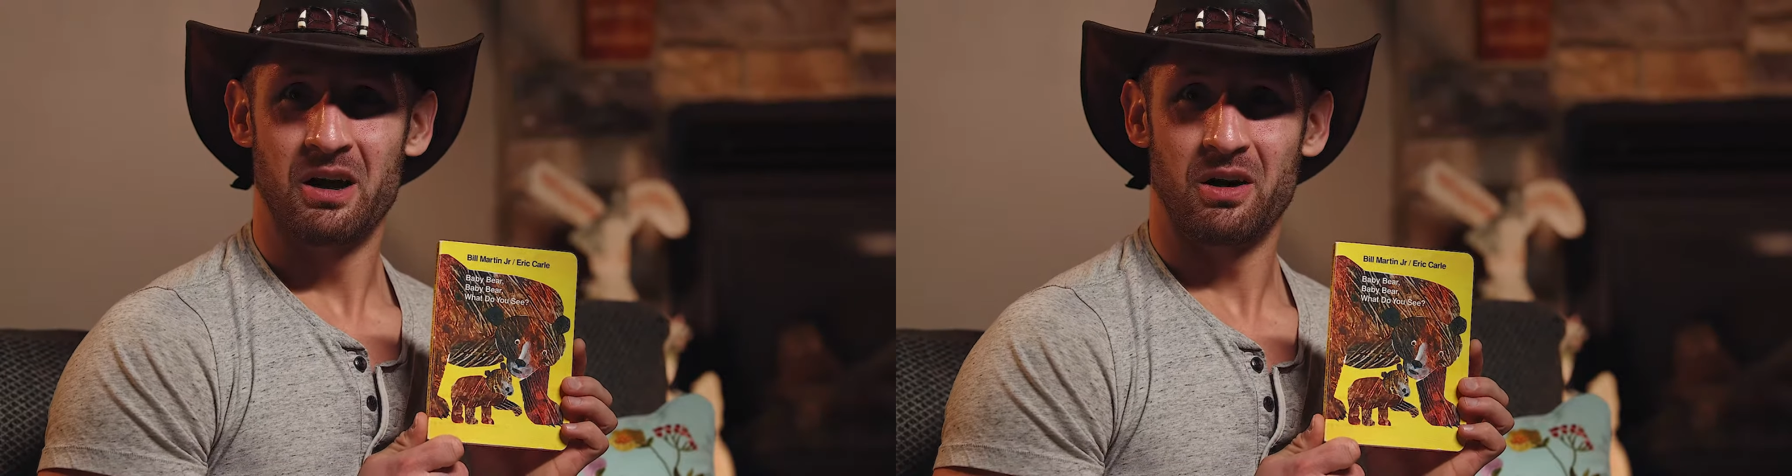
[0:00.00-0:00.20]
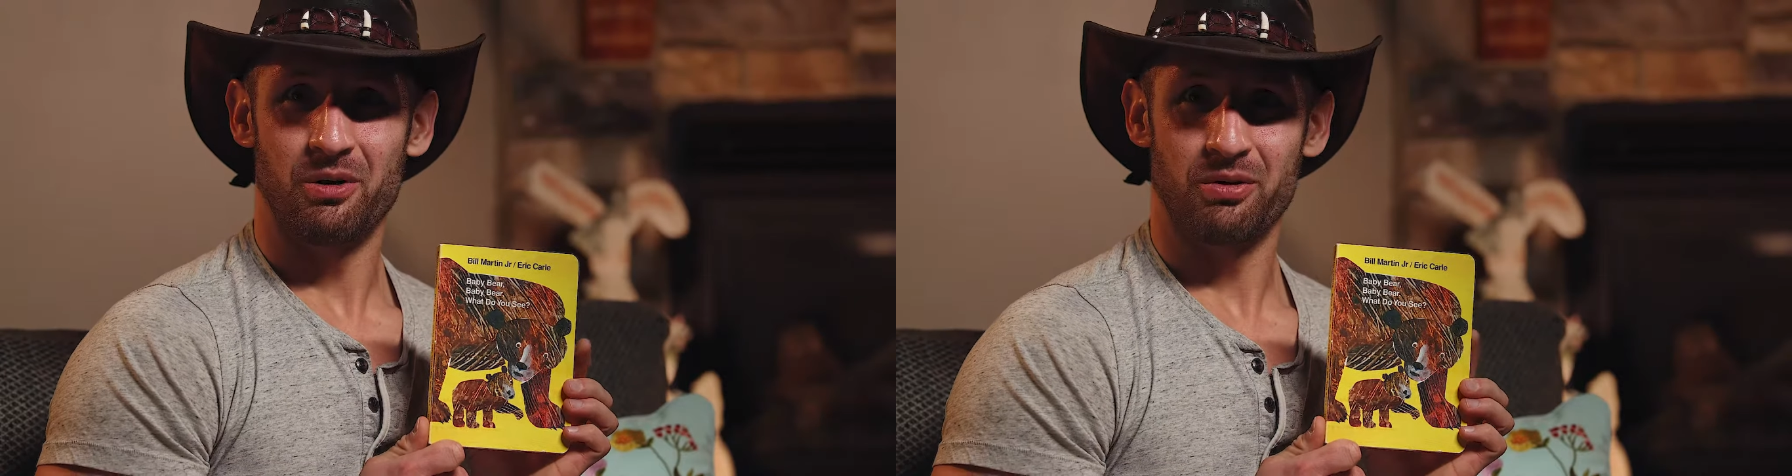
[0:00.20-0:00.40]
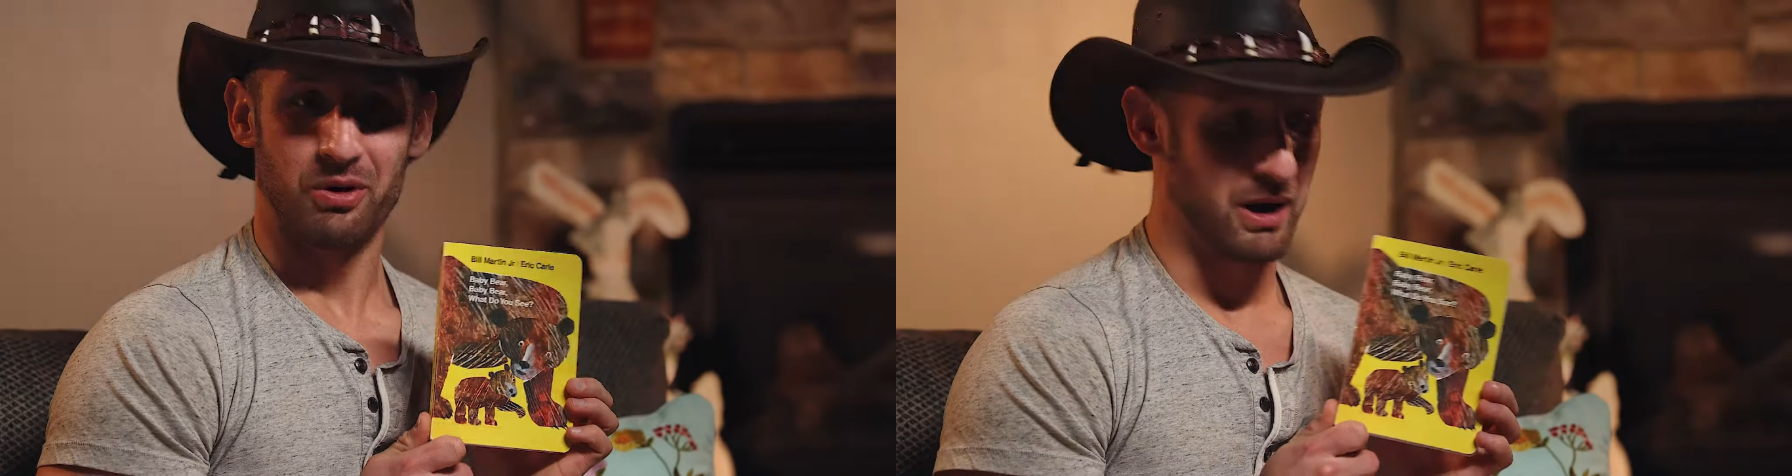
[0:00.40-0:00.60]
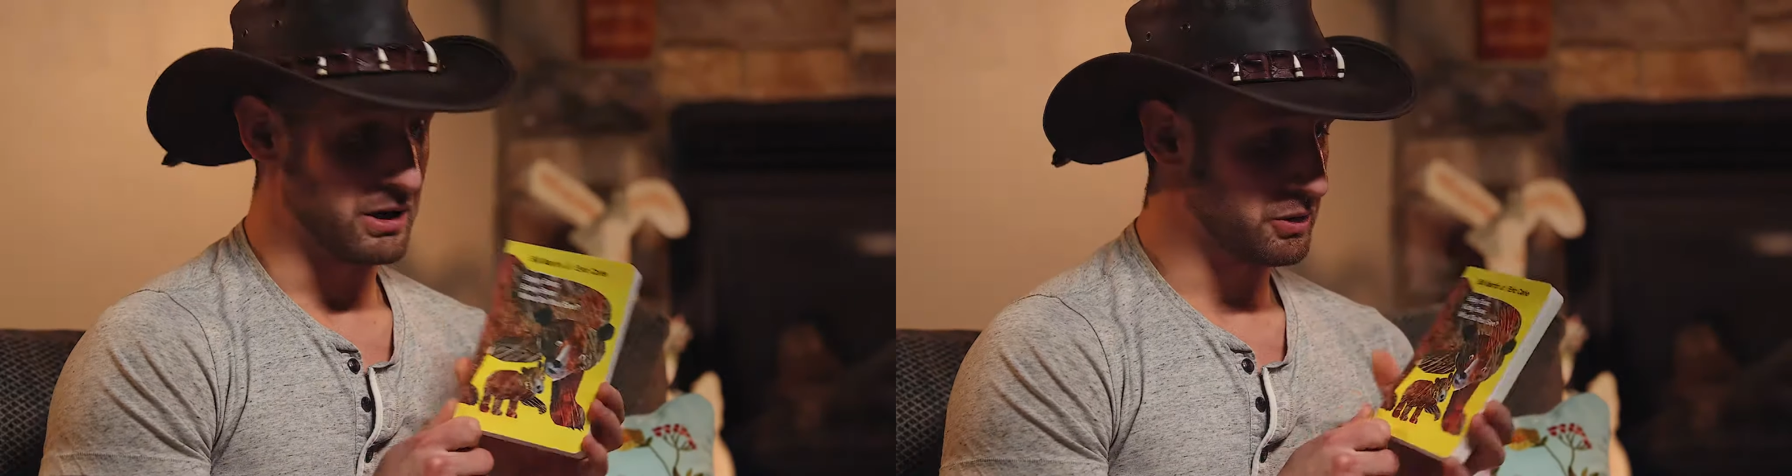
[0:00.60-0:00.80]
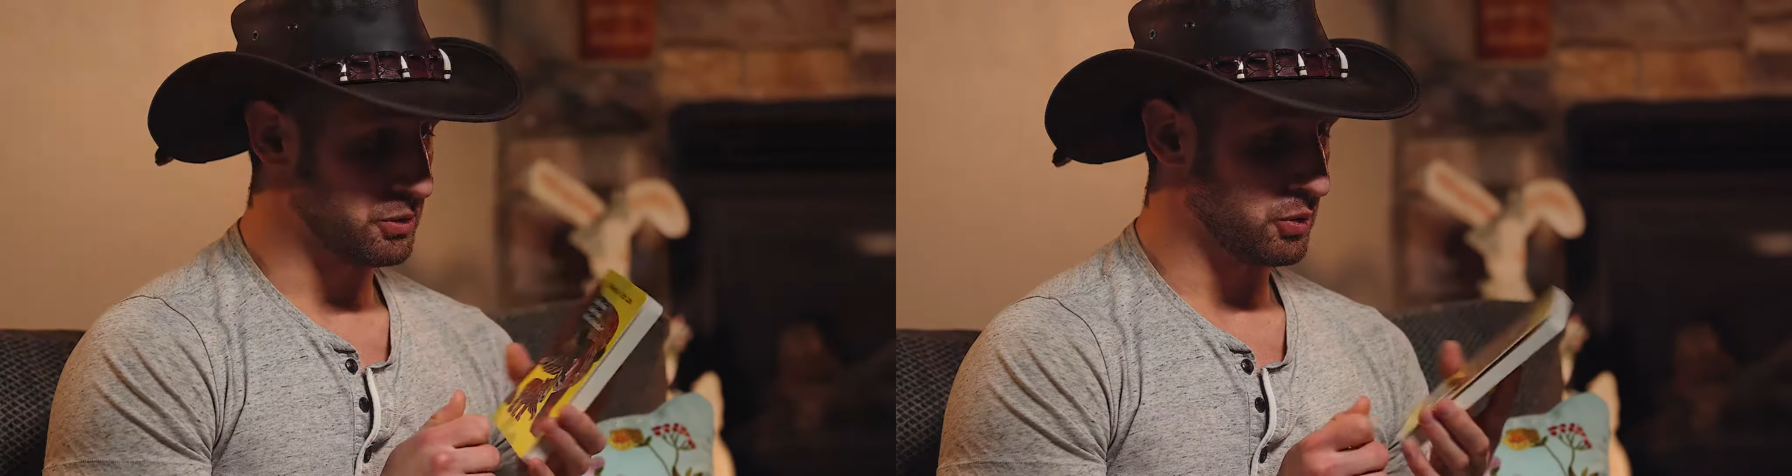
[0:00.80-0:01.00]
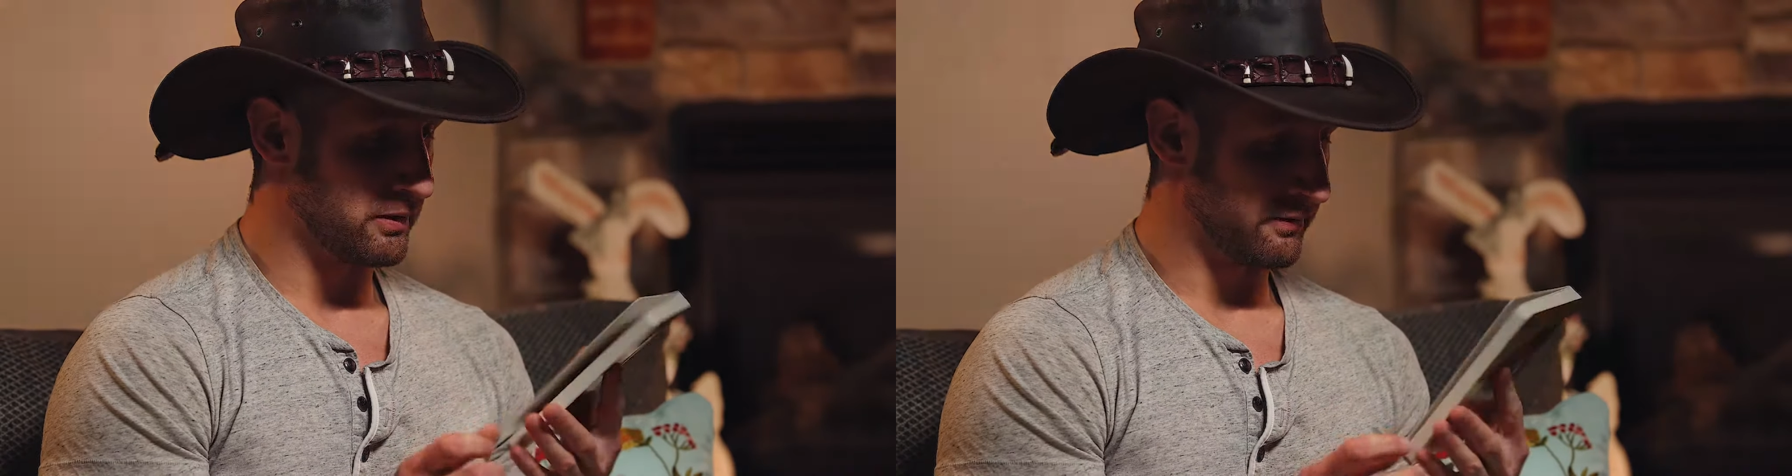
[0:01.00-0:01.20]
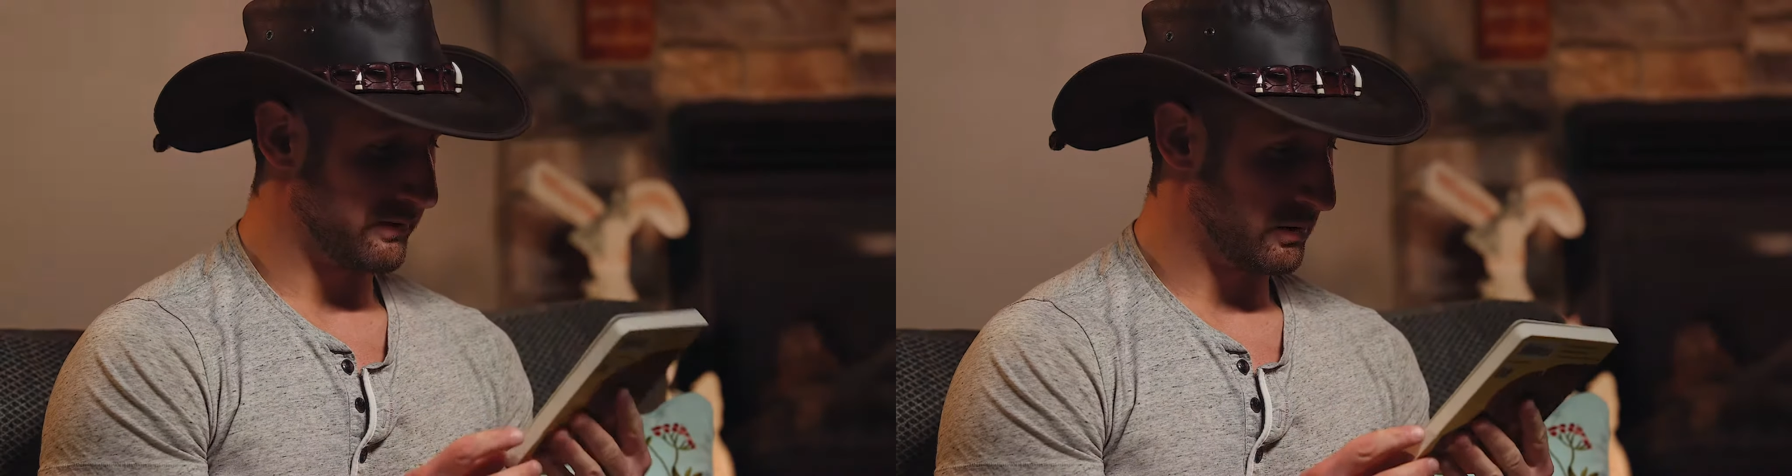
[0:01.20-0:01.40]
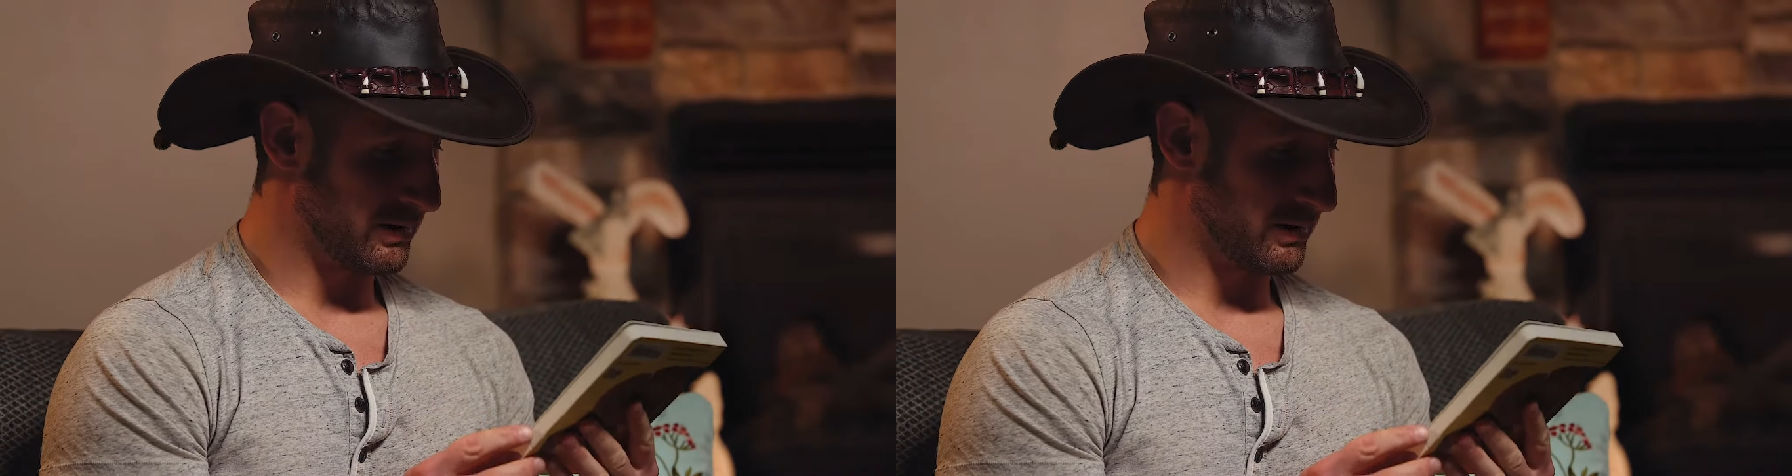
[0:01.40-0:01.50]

Although I do feel